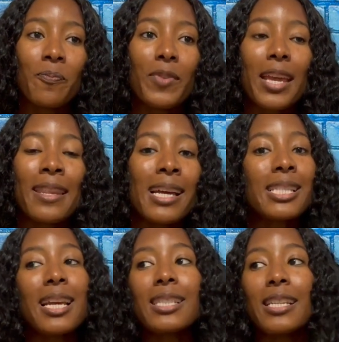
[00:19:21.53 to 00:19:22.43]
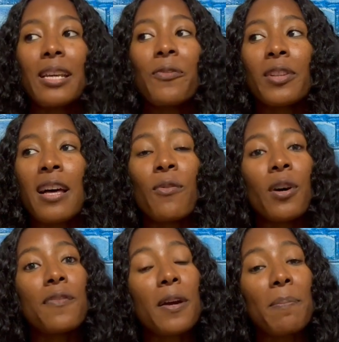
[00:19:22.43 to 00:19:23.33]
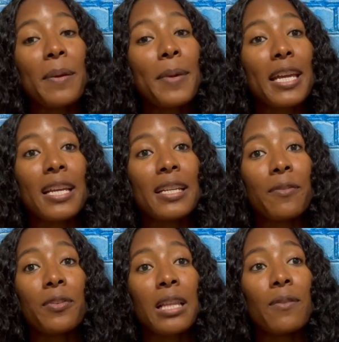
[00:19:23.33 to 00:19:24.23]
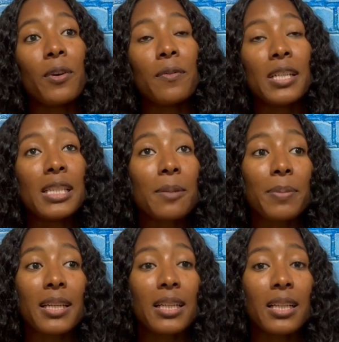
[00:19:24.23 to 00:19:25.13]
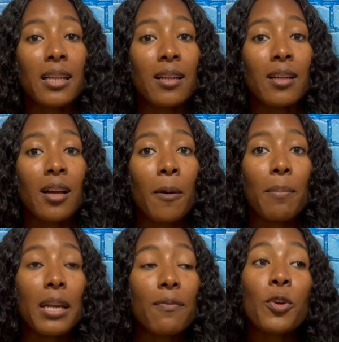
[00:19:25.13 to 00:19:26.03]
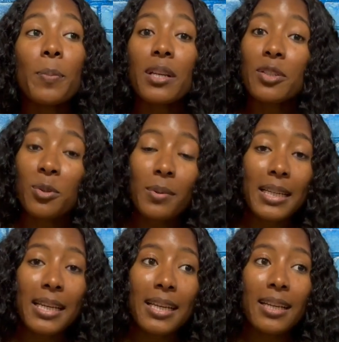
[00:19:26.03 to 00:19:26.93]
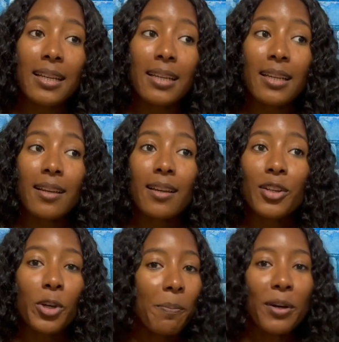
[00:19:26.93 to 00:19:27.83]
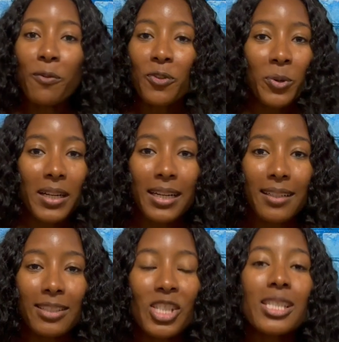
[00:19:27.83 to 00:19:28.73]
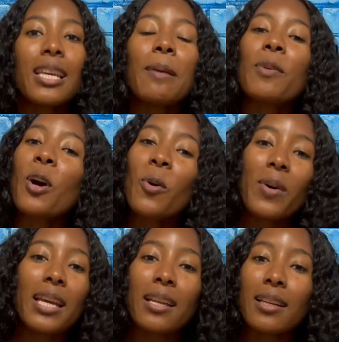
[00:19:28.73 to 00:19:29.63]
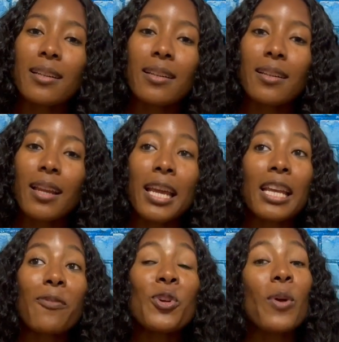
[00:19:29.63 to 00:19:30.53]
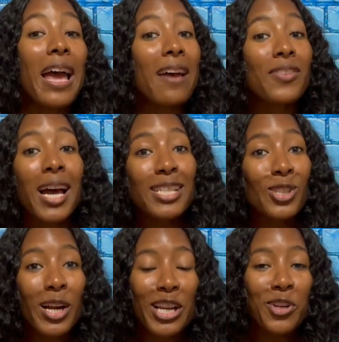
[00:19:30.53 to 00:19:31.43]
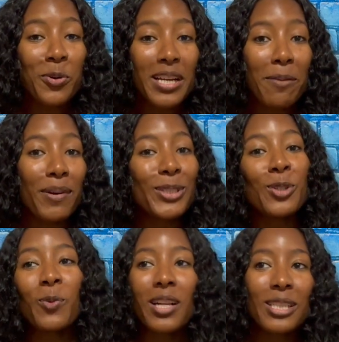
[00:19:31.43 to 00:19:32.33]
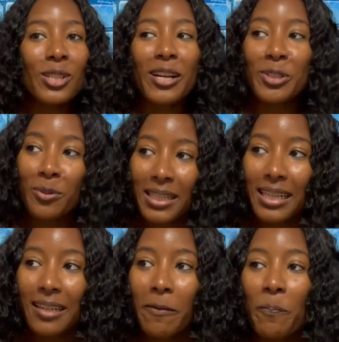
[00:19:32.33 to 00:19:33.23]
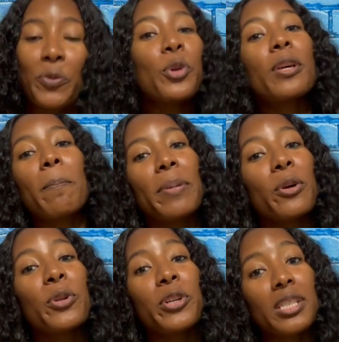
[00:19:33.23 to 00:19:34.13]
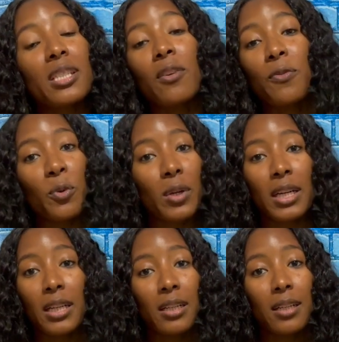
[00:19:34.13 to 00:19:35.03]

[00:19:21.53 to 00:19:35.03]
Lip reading: And that takes a different level of commitment and a different level of discipline. But if you've been doing it, you're built for it. Just keep going. And if you have not started doing it, but you want to start doing it, you can build yourself for it.